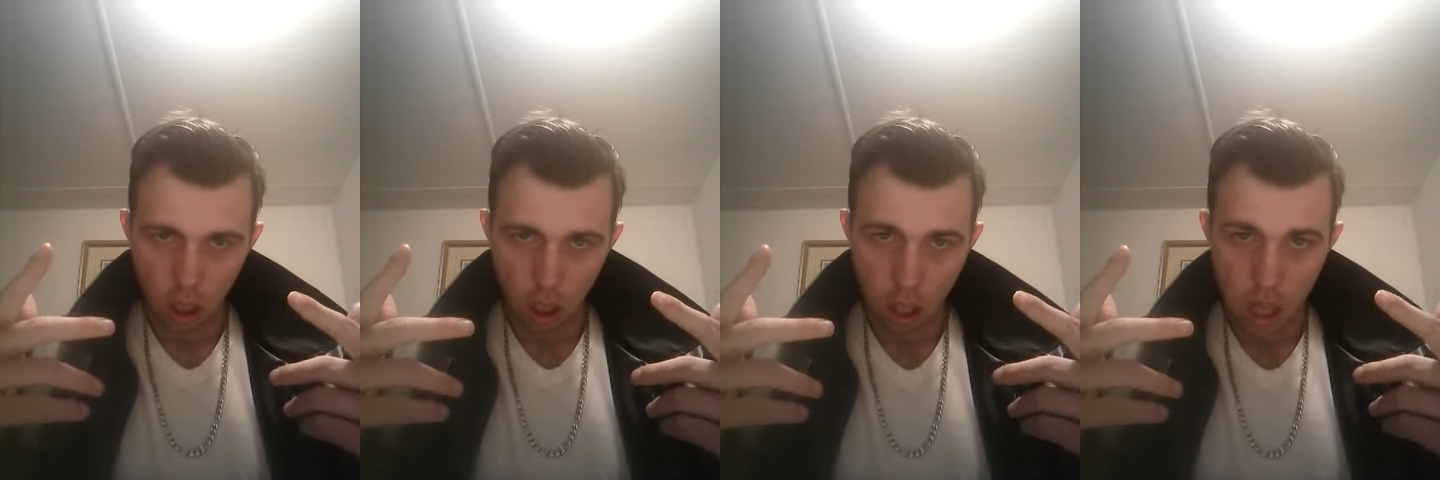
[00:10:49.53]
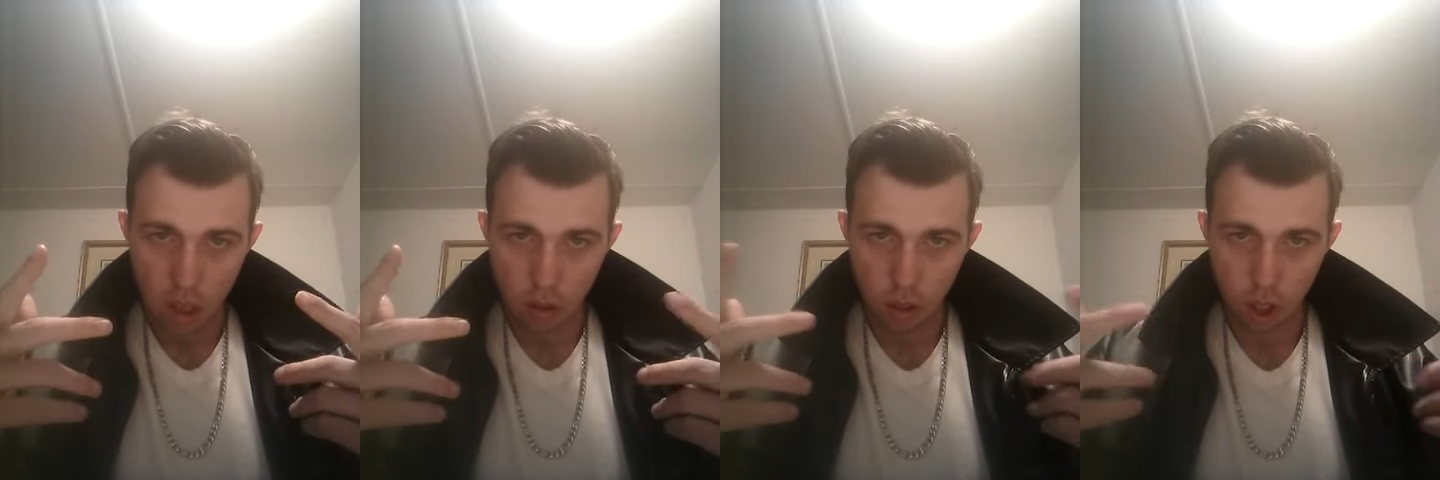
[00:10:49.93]

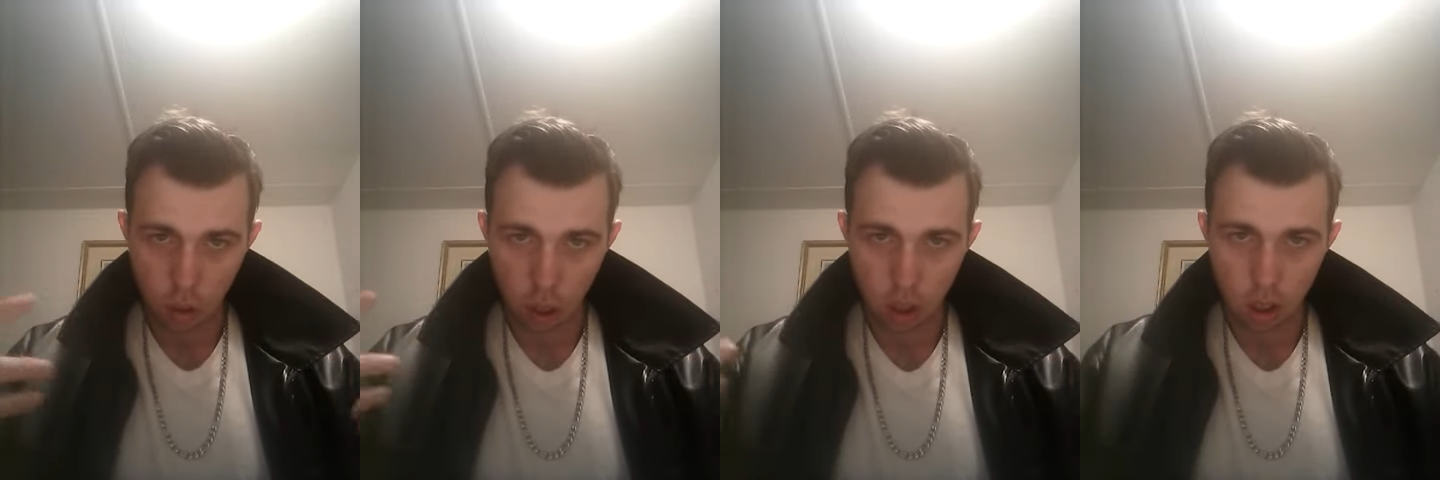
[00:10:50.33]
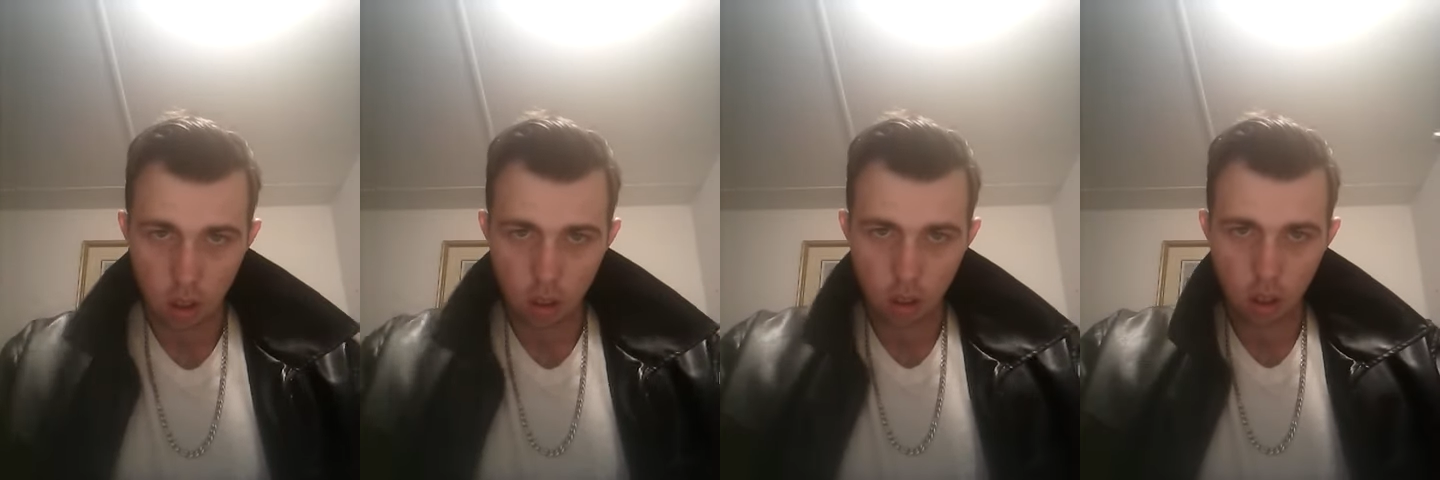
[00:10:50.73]
leave your
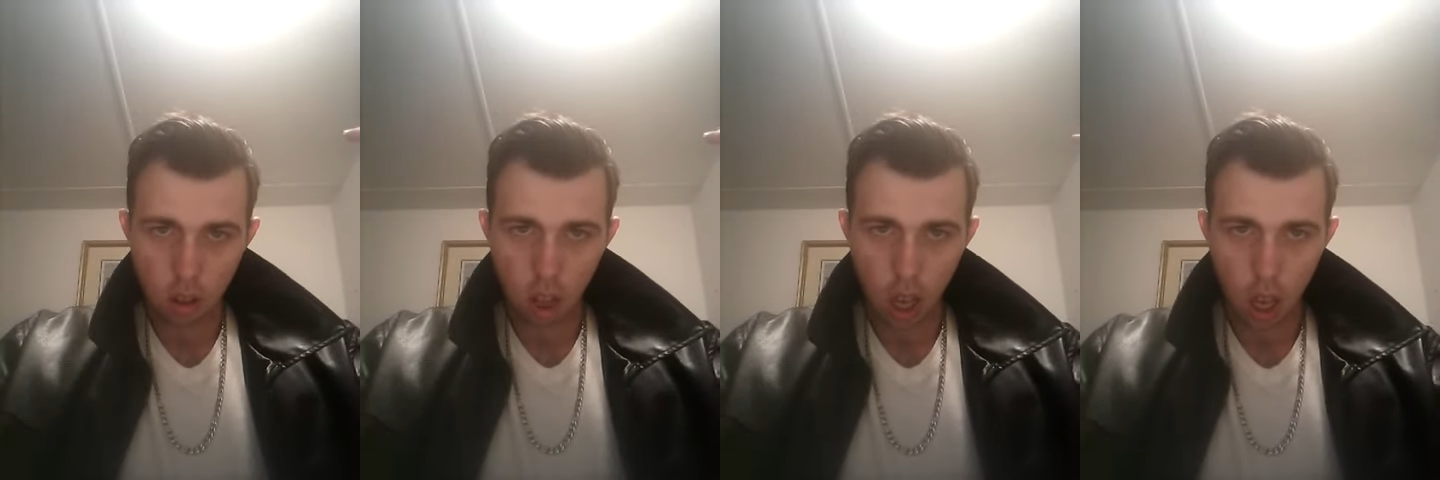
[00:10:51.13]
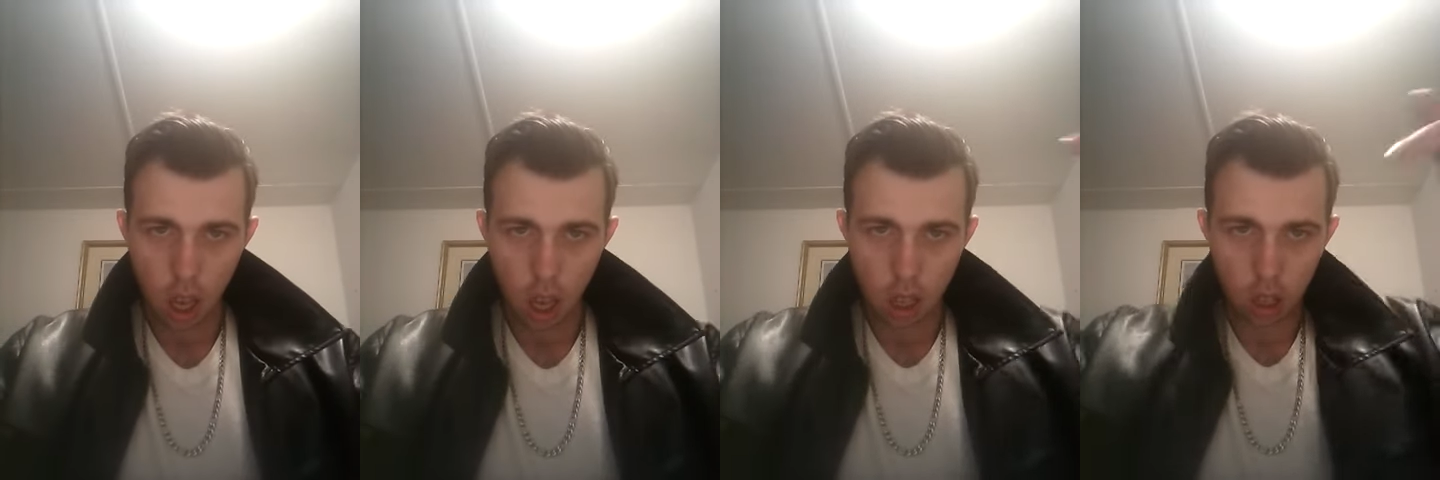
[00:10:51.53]
questions
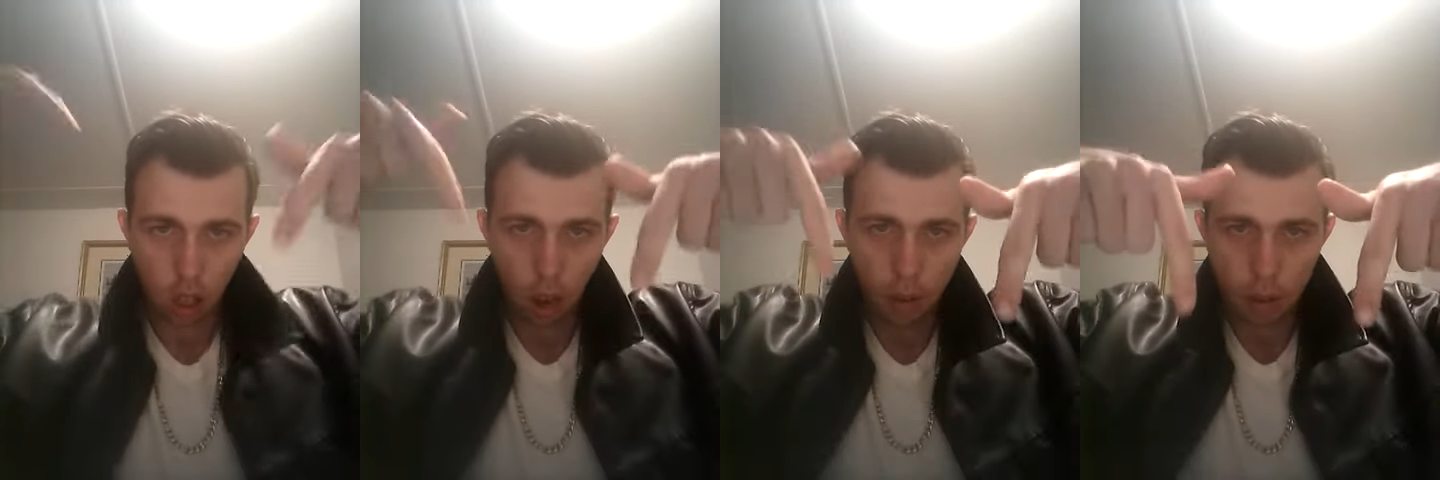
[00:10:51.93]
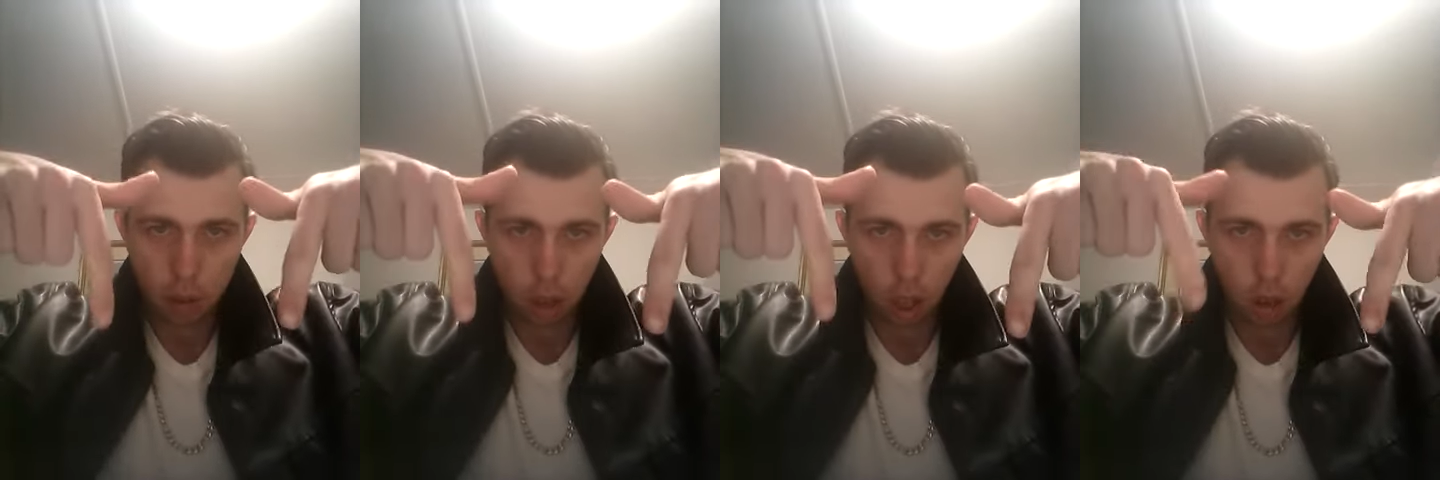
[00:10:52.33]
in the comments
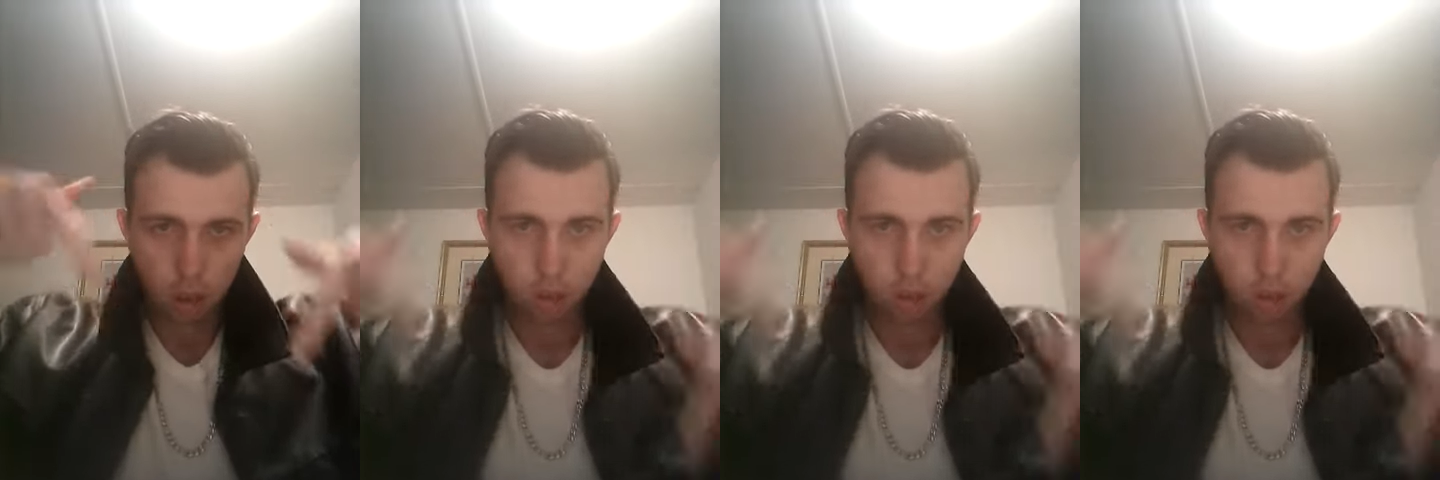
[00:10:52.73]
below.